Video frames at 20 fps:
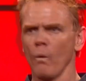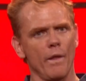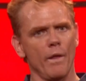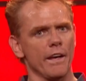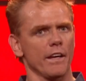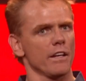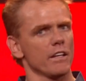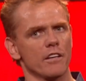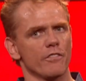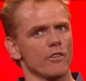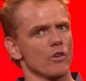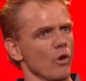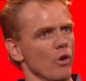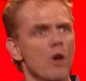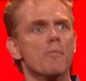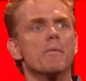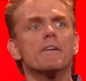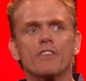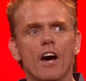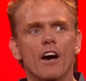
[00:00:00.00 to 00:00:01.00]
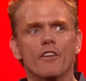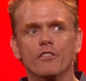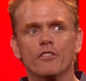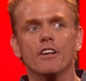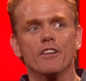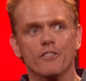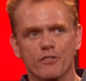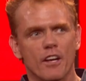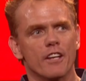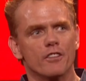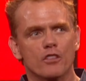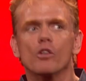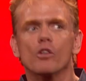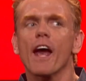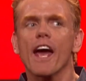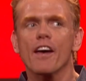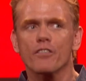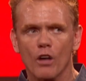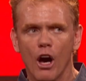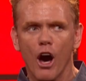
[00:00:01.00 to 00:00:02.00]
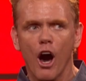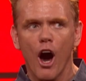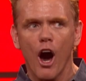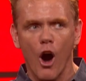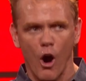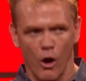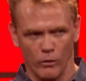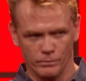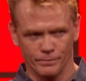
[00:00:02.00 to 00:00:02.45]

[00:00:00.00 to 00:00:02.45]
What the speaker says: they can give you Robitussin and send your ass home.